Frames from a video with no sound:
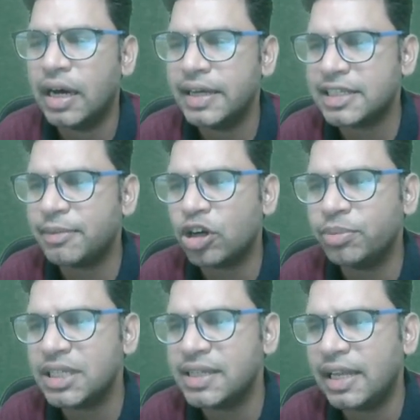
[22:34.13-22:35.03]
Stomach
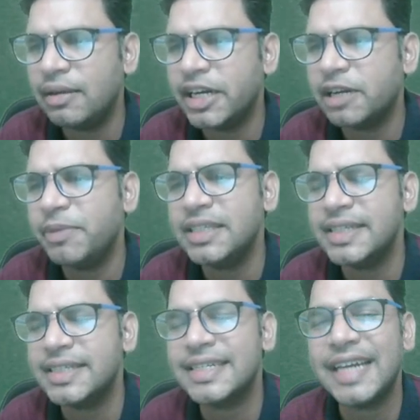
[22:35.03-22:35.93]
of the cell, it
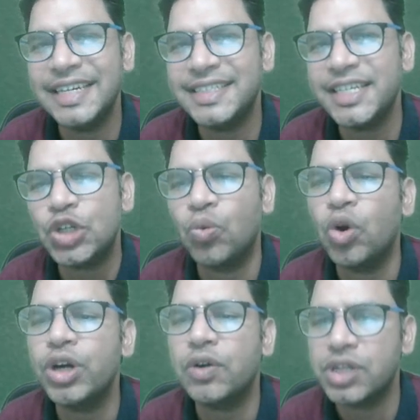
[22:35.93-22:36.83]
means it digests
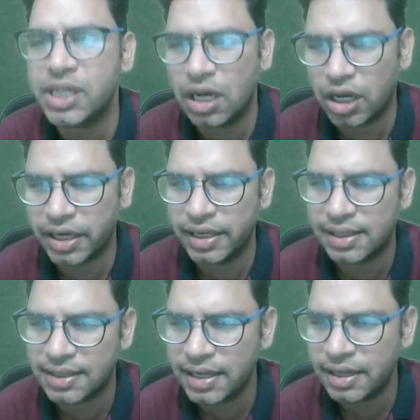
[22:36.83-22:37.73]
worn out cell
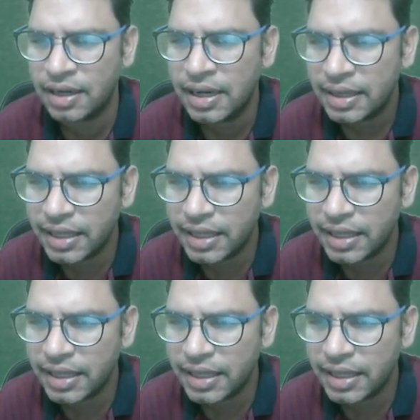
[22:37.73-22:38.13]
organelles, right?